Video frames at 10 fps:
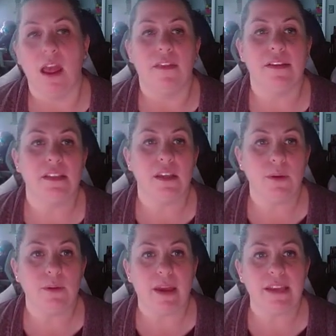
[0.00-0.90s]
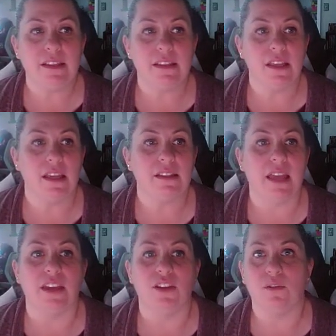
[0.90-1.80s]
This liquid waste is things
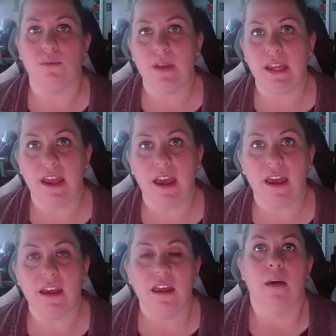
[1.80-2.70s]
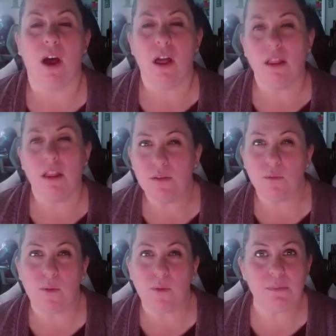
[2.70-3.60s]
like urea, but all of those
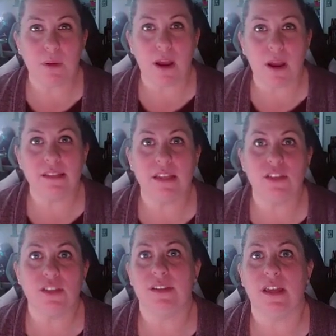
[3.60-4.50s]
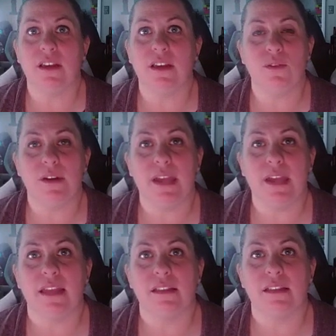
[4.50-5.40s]
waste products that your cells
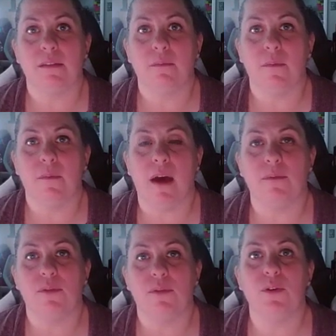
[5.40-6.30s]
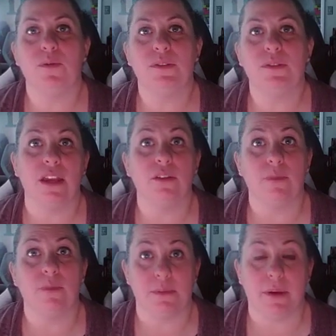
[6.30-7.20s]
create through cellular
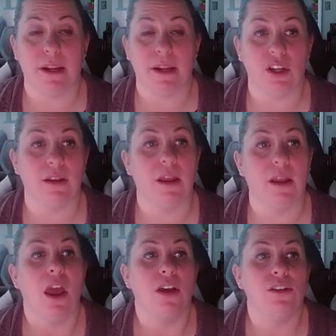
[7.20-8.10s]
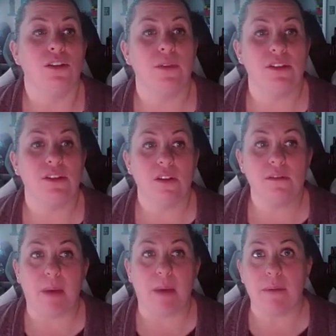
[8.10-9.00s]
respiration. So these are those
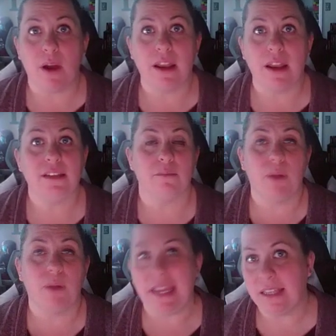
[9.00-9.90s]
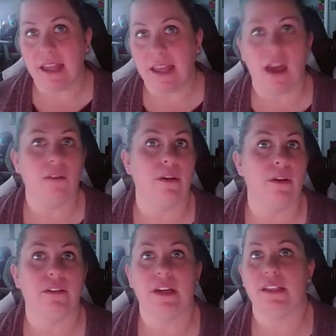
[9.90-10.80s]
byproducts of breaking down,
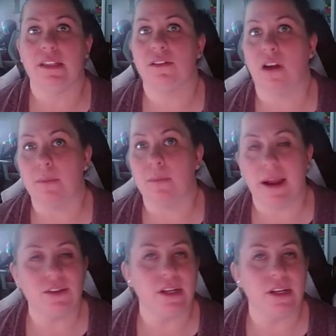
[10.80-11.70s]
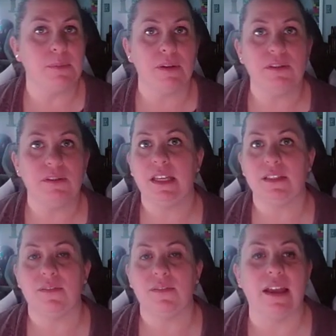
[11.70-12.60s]
whether it's carbohydrates, proteins,
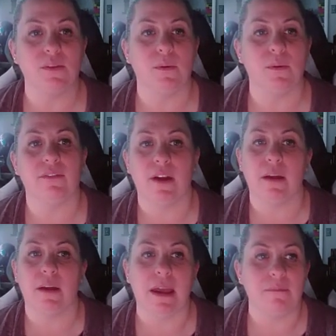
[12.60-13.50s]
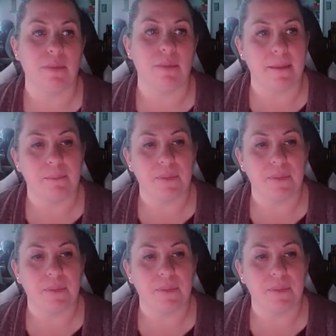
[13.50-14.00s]
fats, whatever it might be.